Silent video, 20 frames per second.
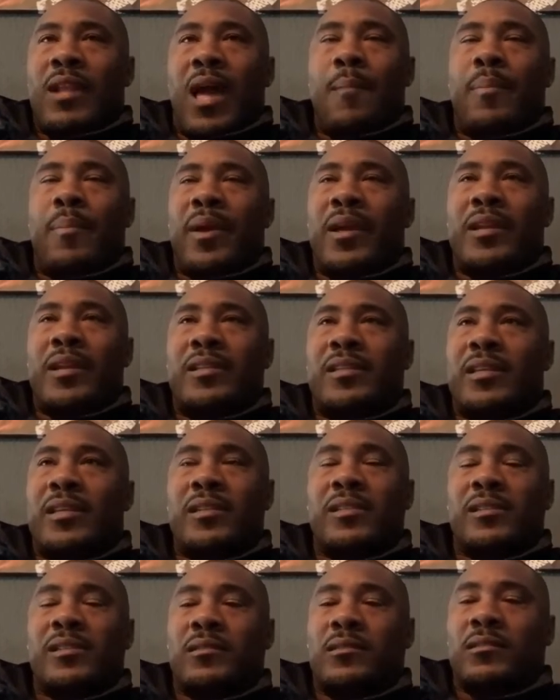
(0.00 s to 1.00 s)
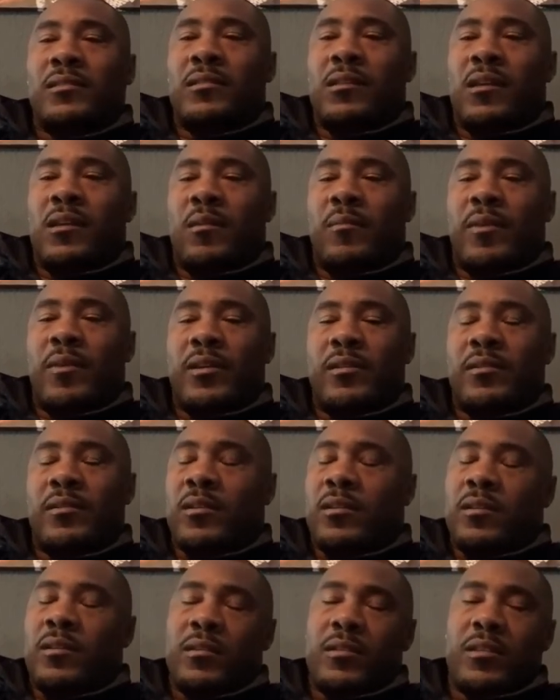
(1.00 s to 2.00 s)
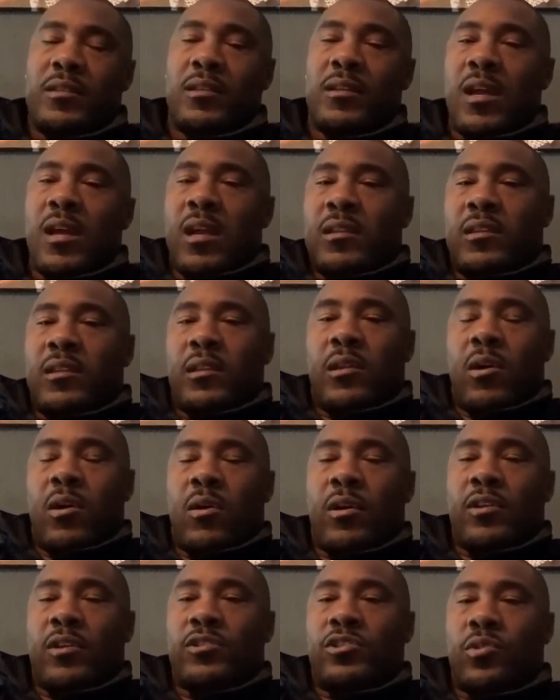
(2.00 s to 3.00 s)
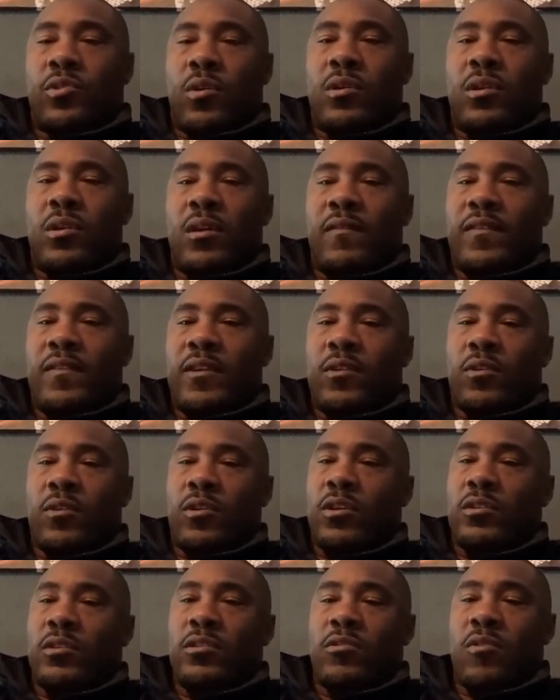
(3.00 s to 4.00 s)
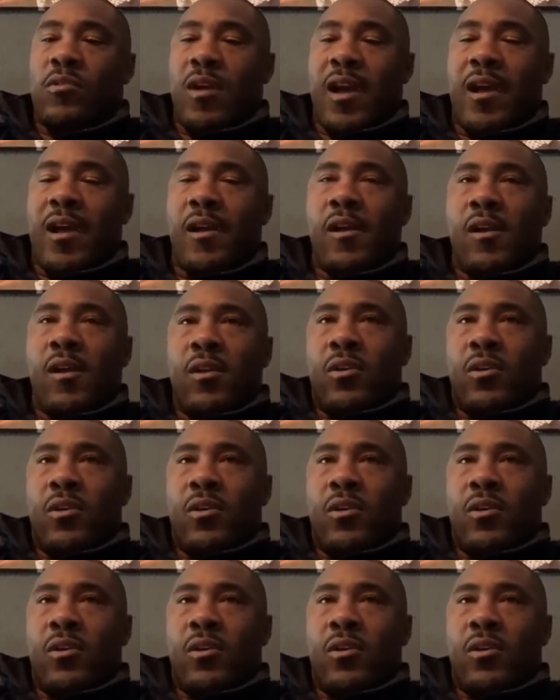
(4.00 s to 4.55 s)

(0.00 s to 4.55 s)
paying attention. I mean, the long and short of it, or couldn't grasp